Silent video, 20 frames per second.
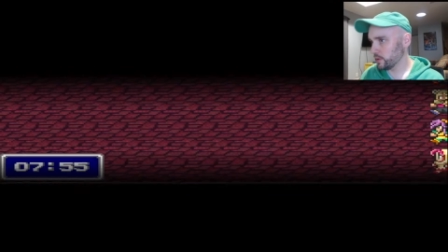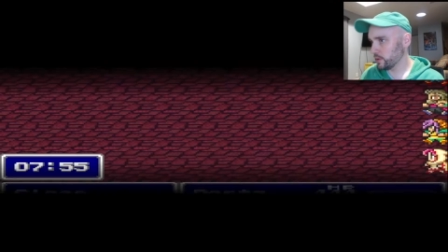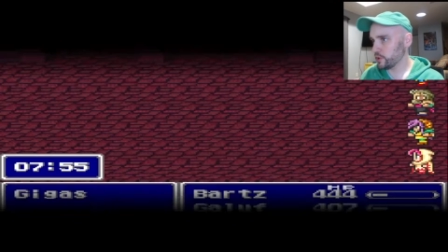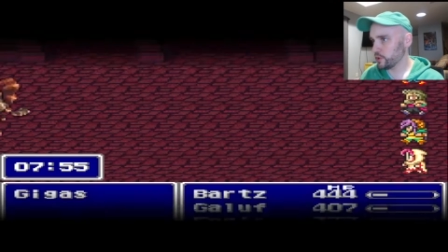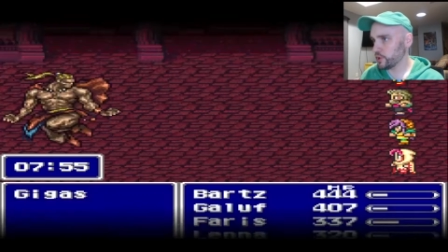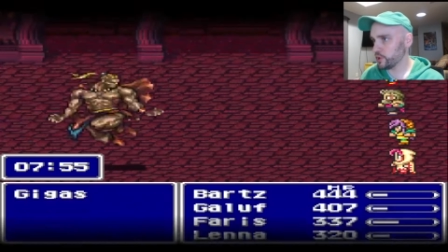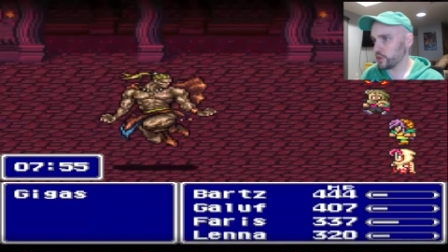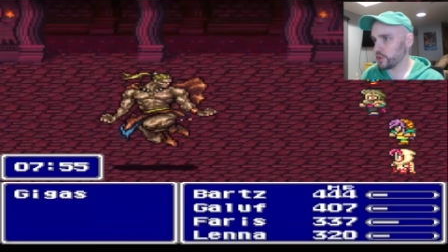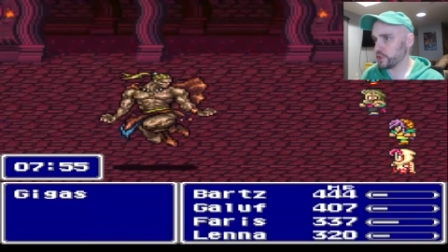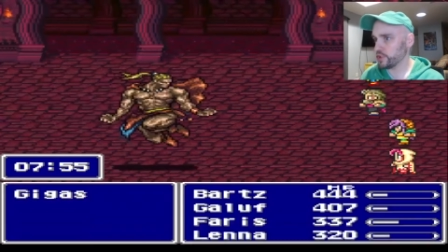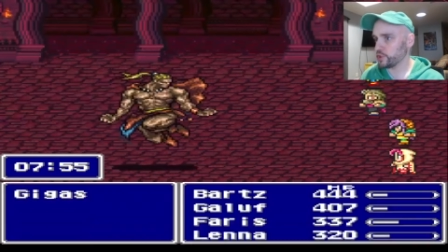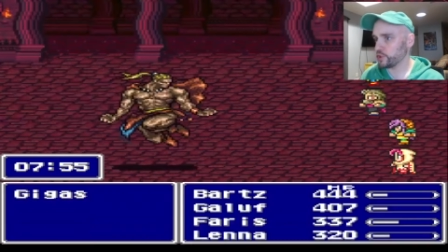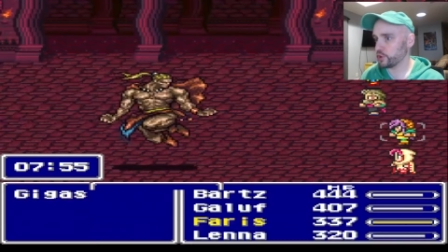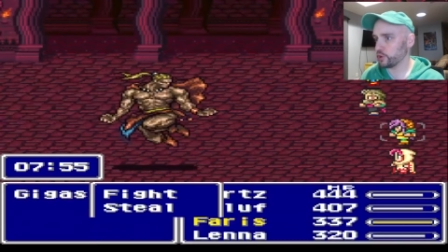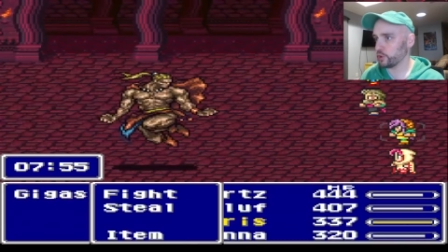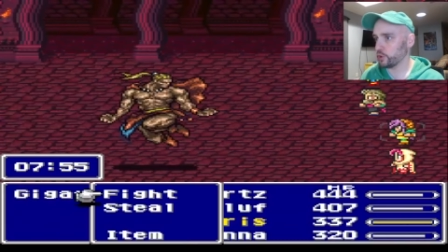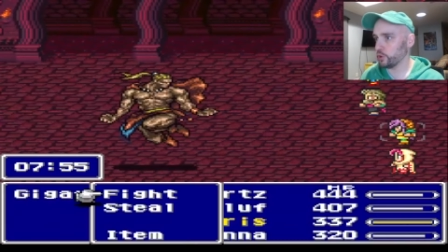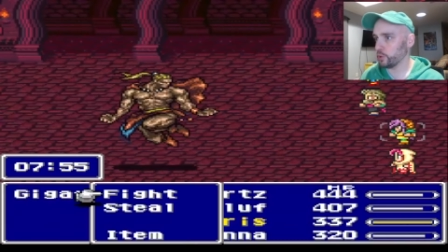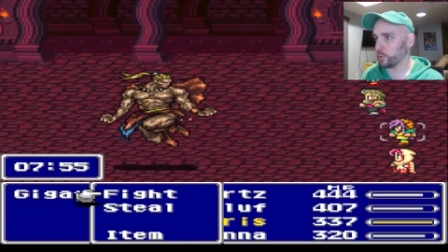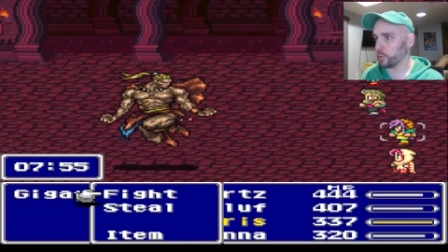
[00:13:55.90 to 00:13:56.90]
Jeez,
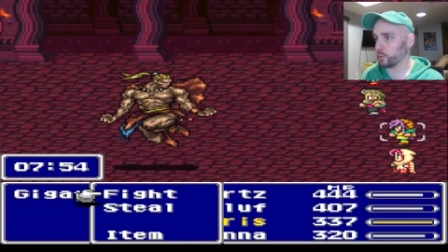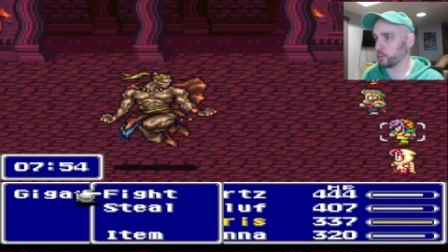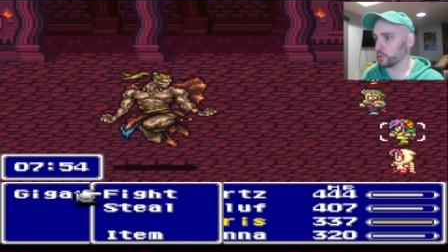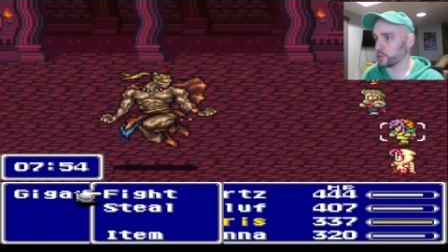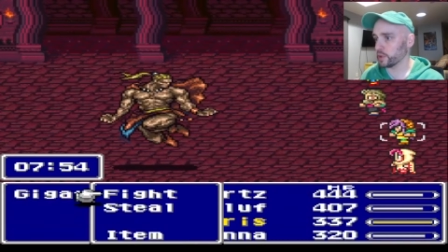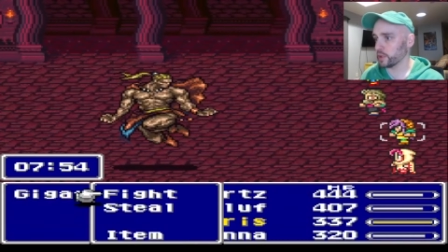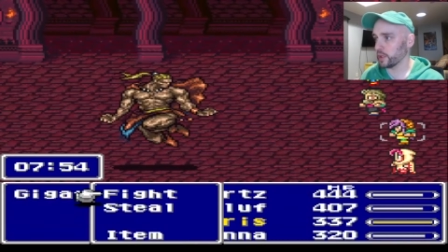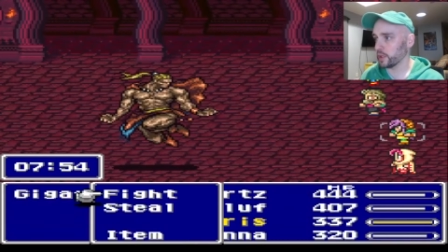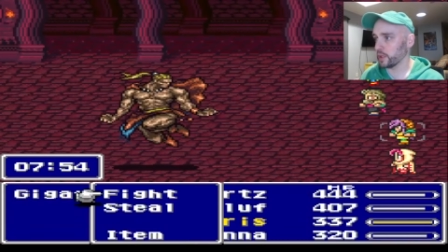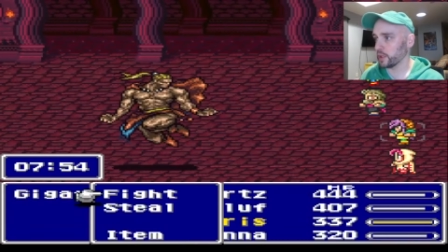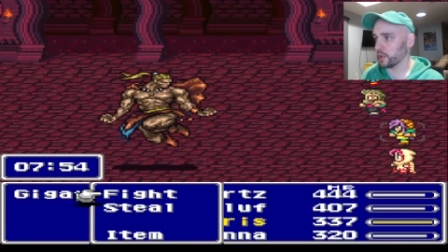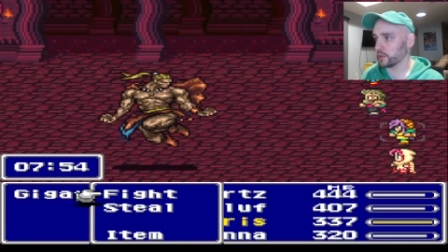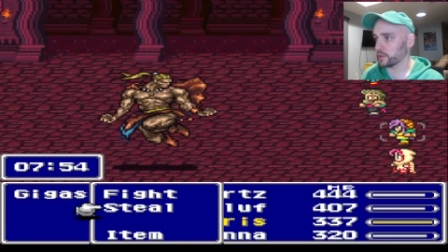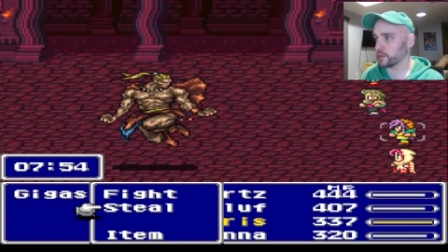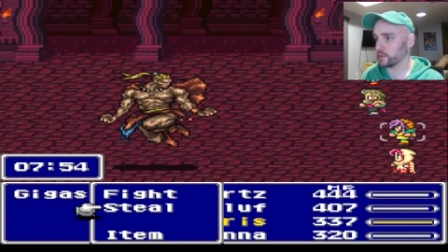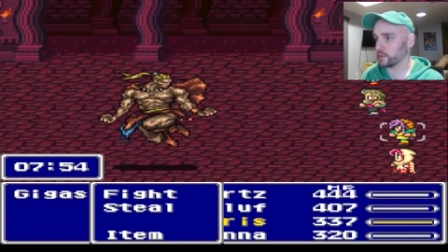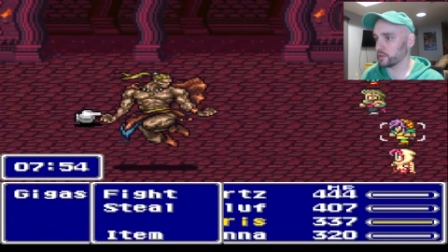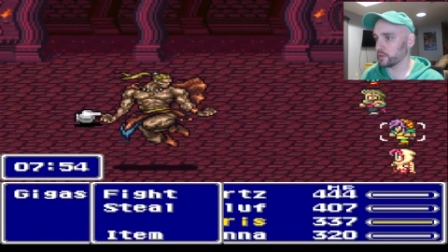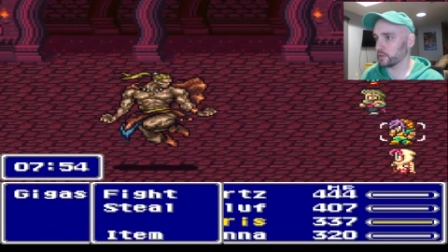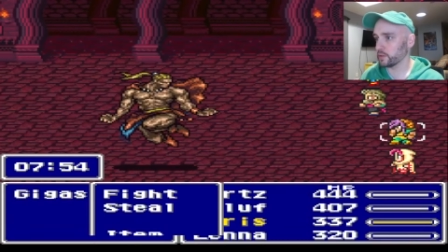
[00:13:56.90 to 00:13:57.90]
Scoop! Oh, it's a
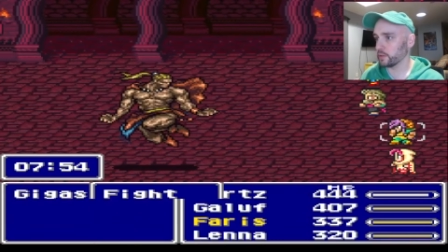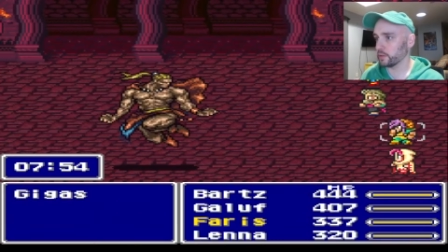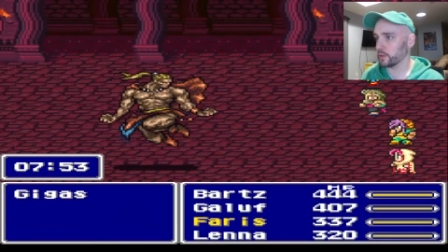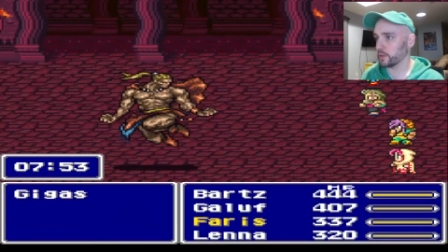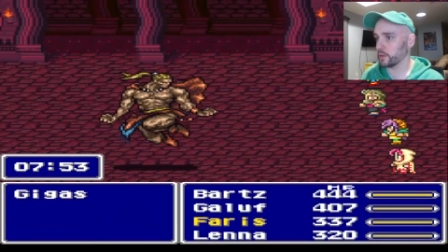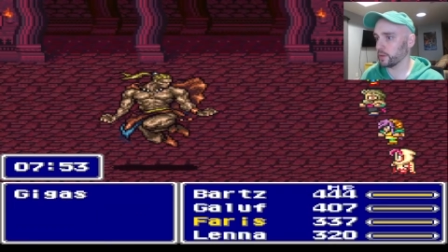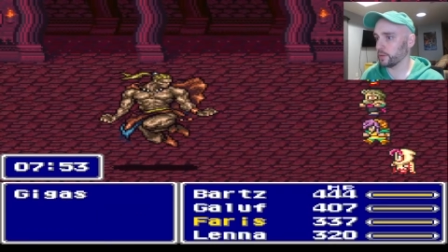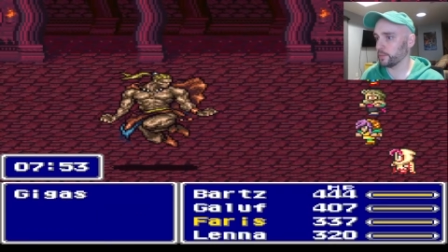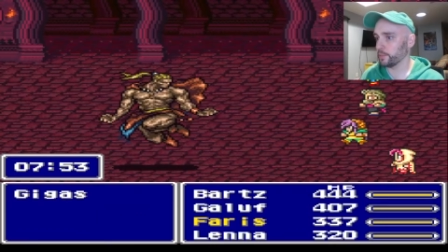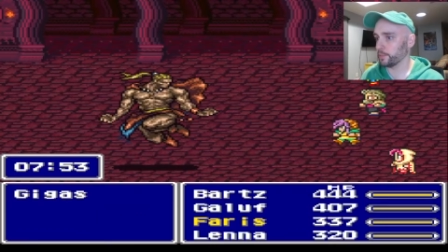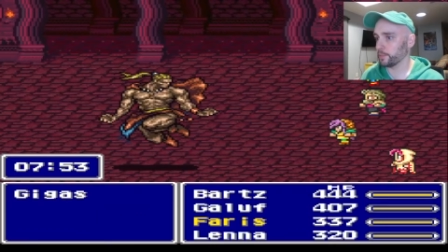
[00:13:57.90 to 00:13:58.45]
Gigas okay.